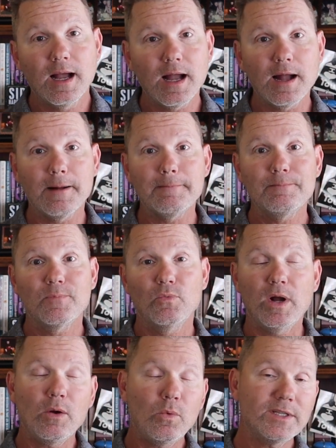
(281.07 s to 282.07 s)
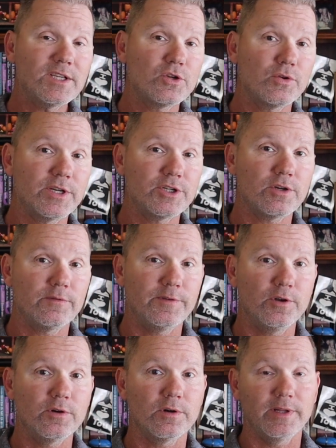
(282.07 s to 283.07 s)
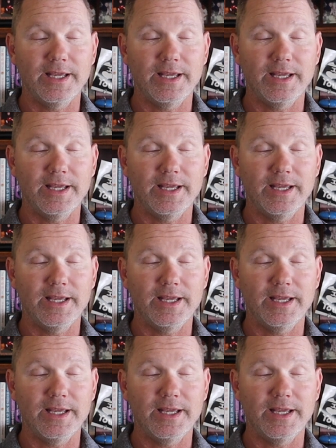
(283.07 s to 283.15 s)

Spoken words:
Well, what's a traditional funeral?